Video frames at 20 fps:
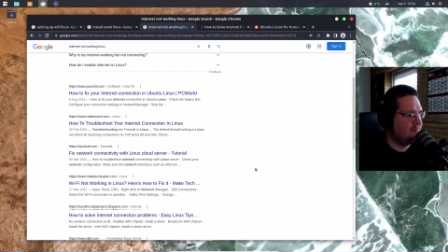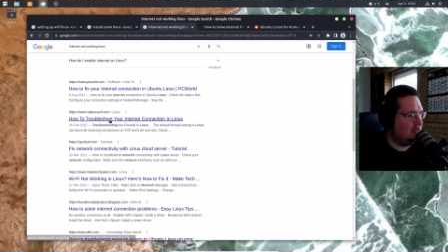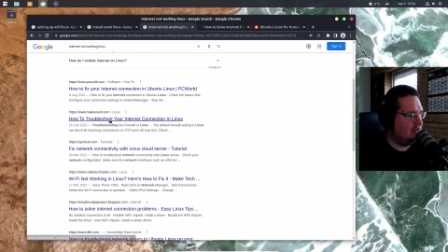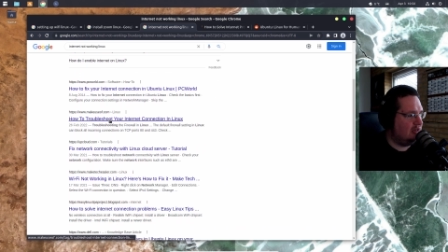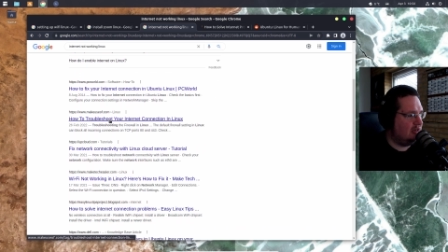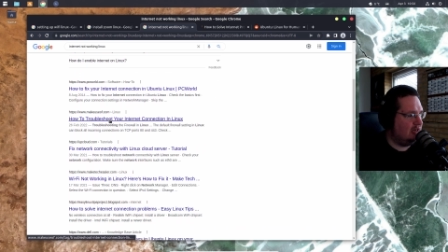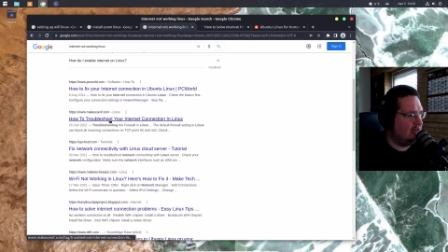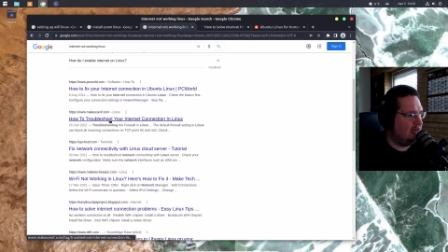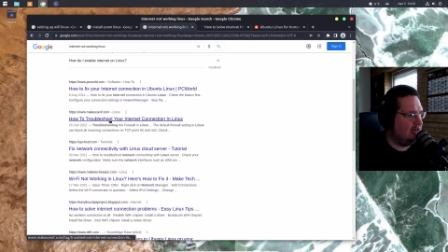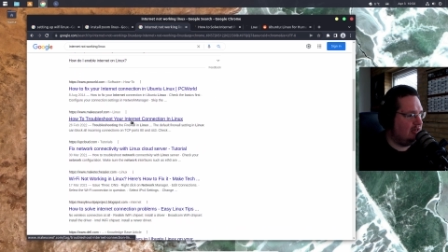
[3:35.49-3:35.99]

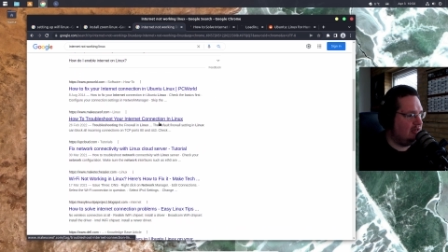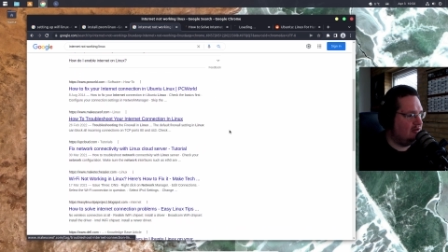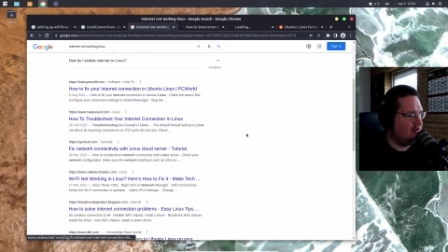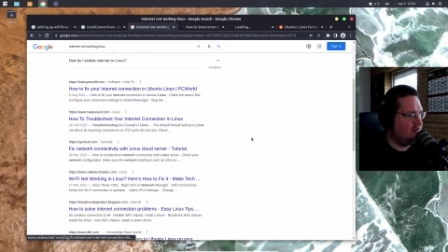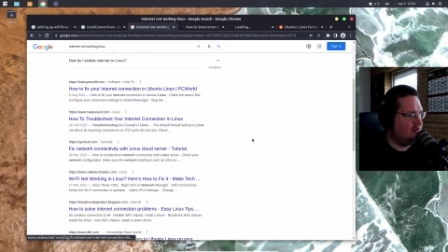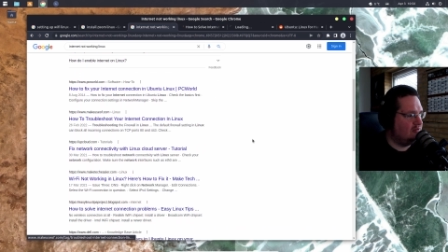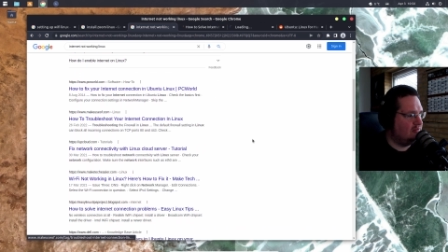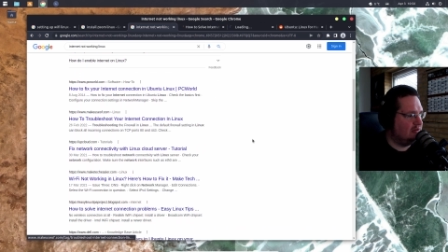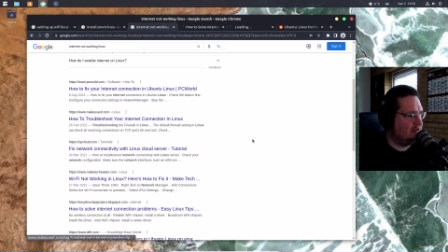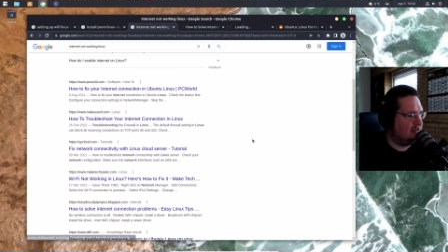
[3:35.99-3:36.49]
Again, I don't
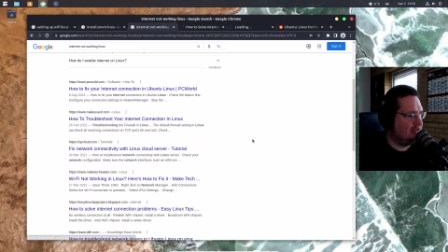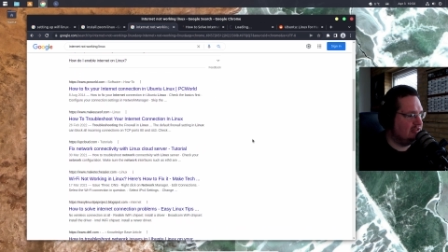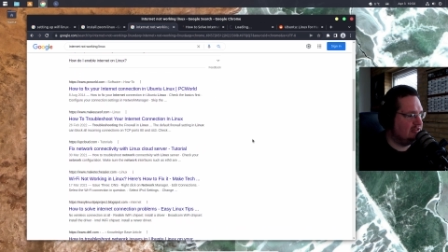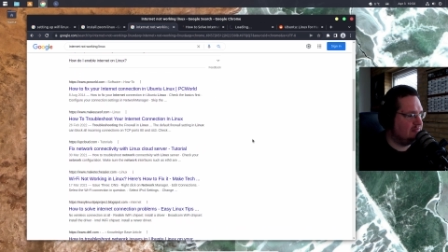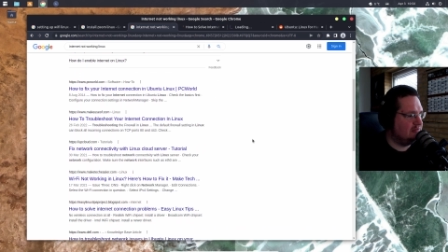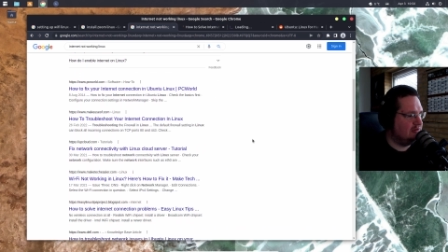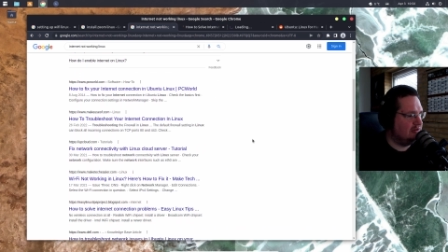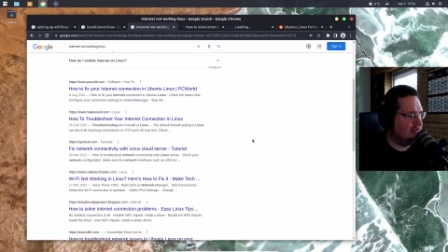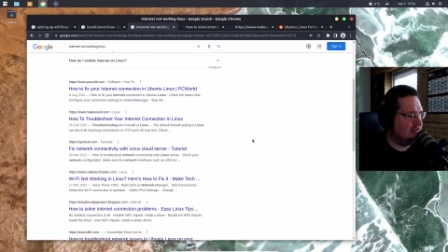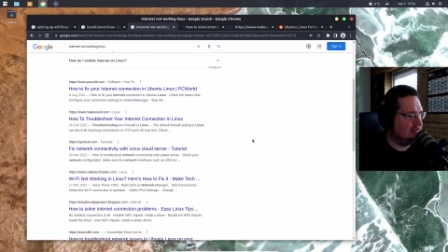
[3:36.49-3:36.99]
know what this
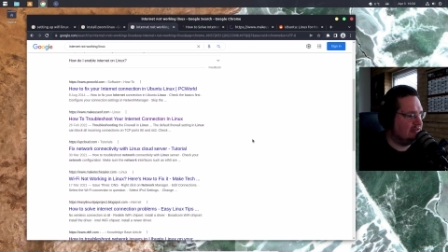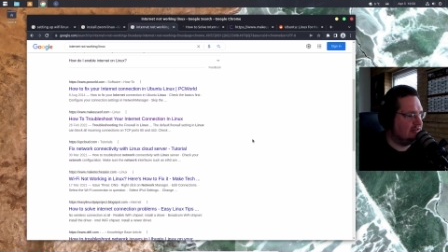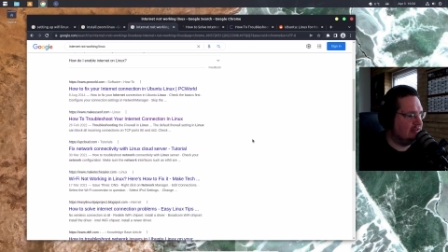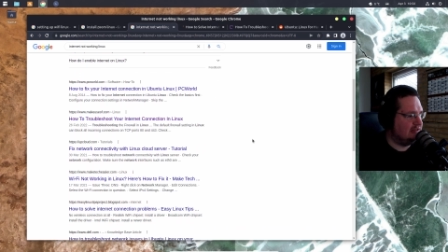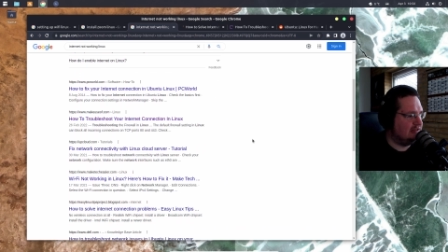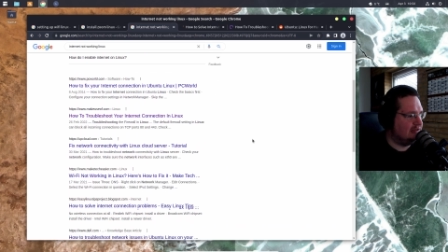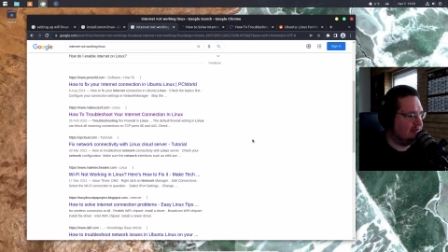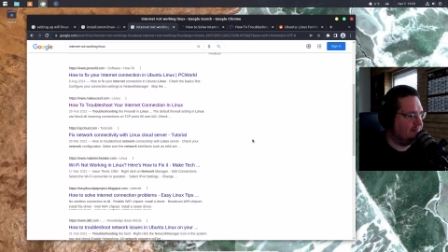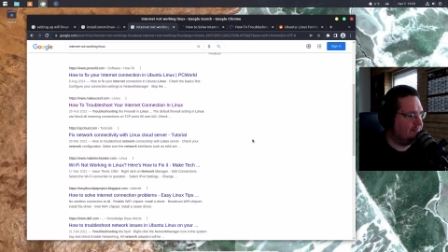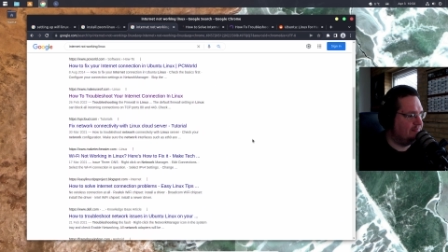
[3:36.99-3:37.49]
one is
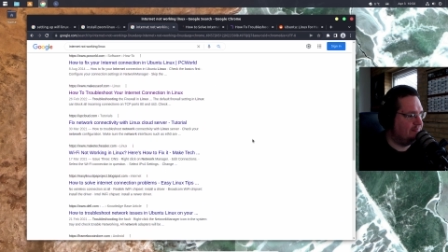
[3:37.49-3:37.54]
here.